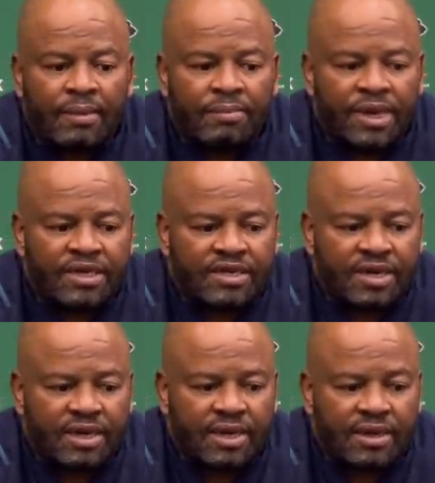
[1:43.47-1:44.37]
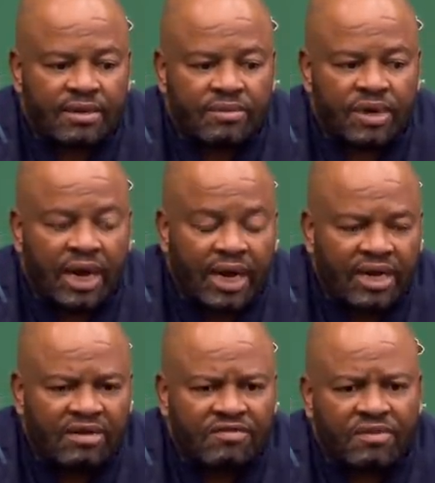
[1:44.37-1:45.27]
But we are
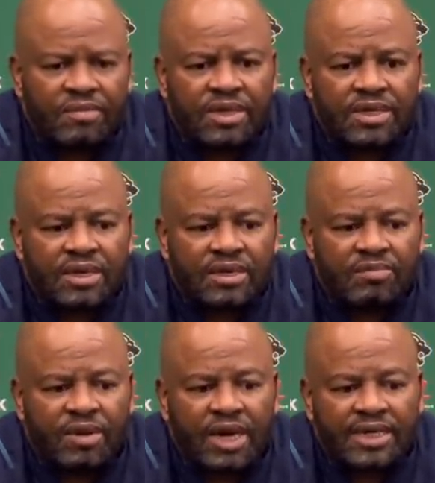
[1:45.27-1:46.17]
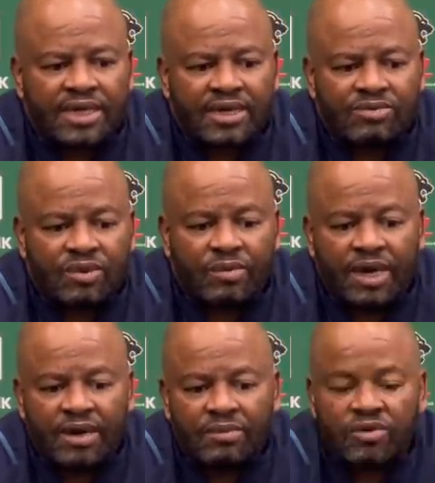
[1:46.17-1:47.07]
learning from this, and the players that we're
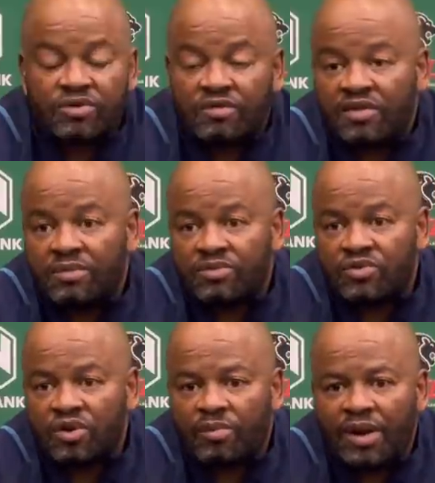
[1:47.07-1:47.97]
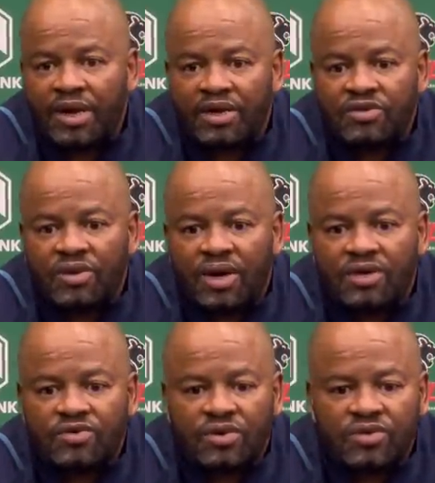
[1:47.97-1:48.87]
playing, most of them do not play
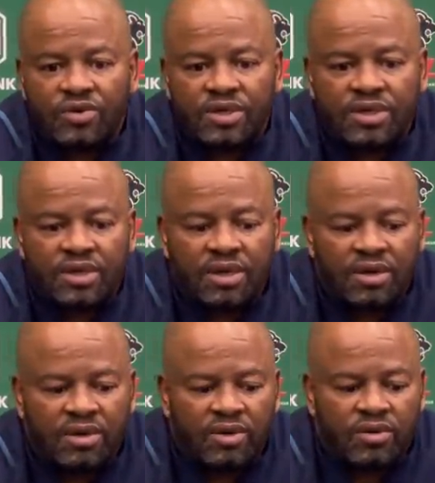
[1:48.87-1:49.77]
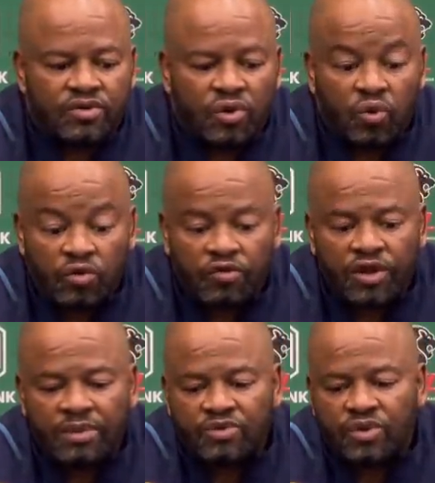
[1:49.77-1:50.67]
regularly. So it was also good for
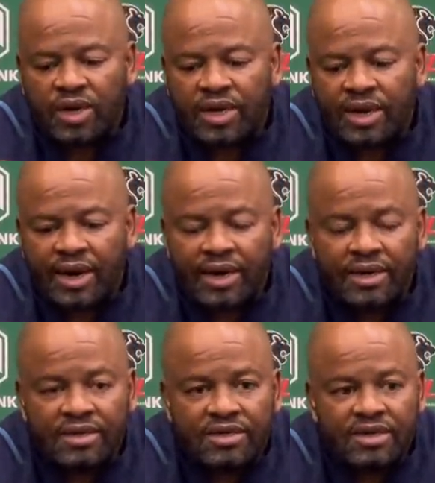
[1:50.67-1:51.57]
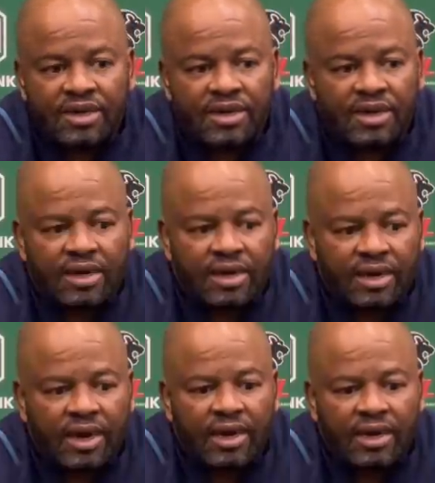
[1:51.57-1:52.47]
them to get a run and
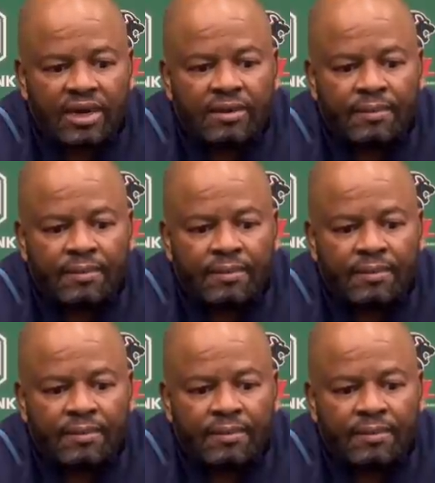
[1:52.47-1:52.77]
really